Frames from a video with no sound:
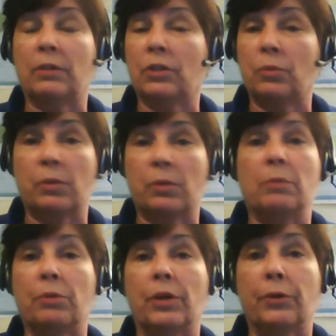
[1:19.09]
It just
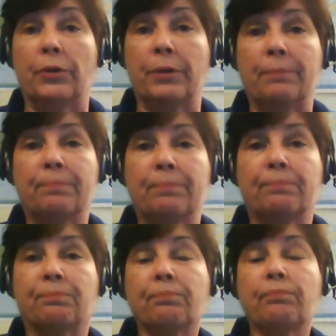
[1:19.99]
wasn't a priority.
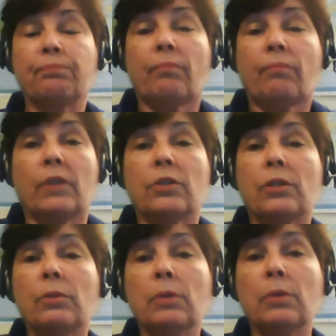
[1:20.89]

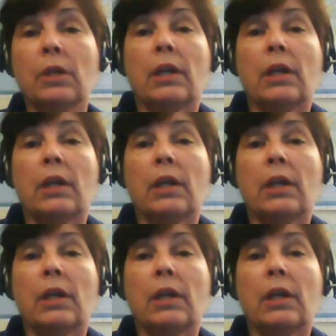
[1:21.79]
So,